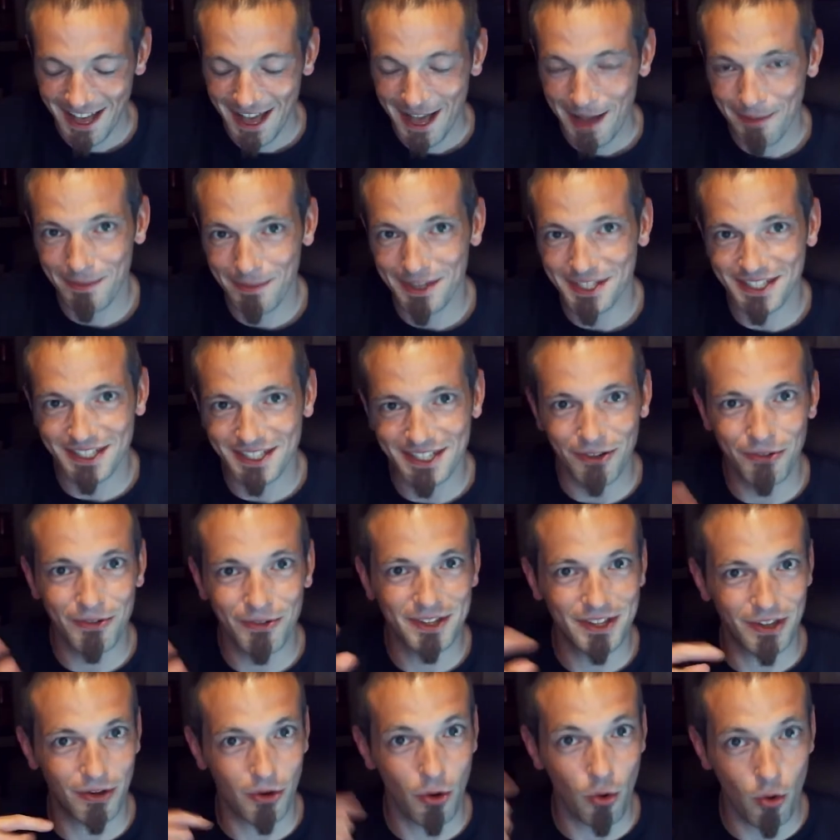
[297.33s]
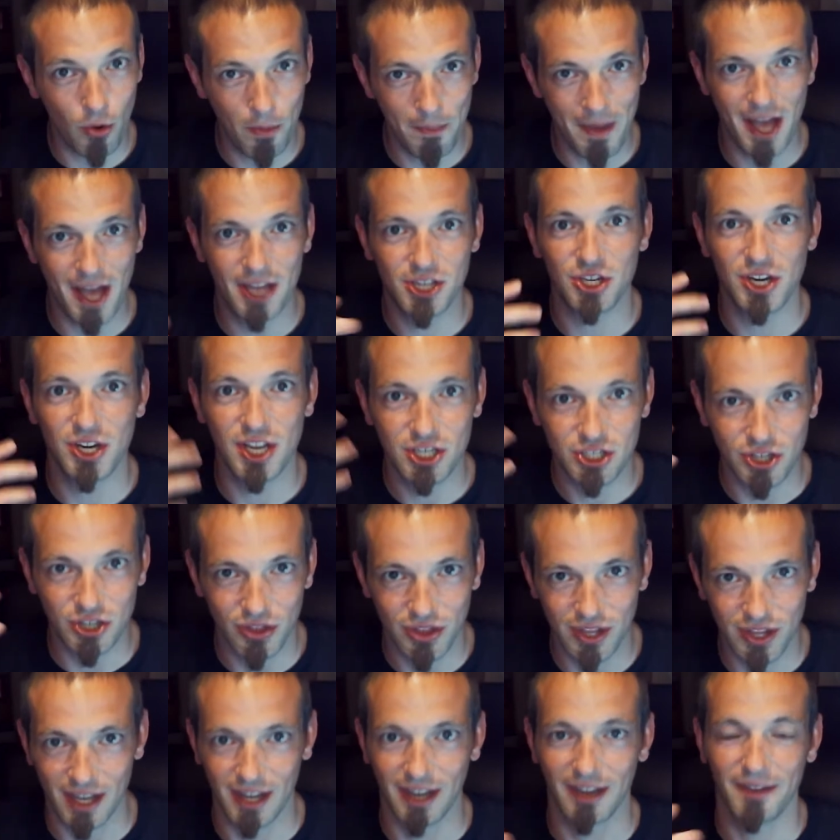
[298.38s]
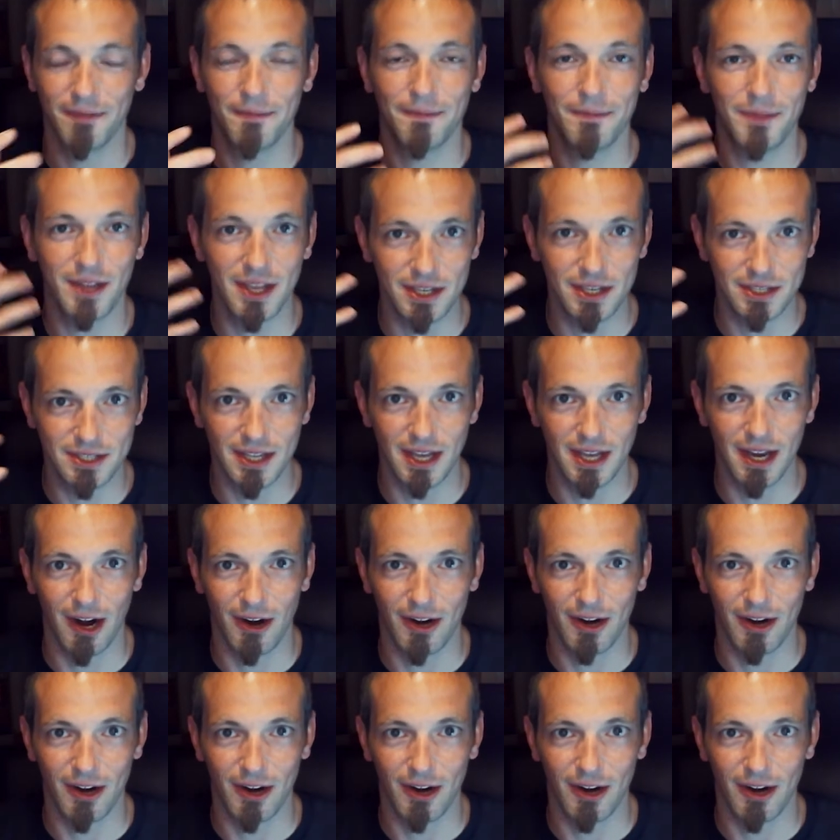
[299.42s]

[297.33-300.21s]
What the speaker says: But still, the whole imagination thing is there.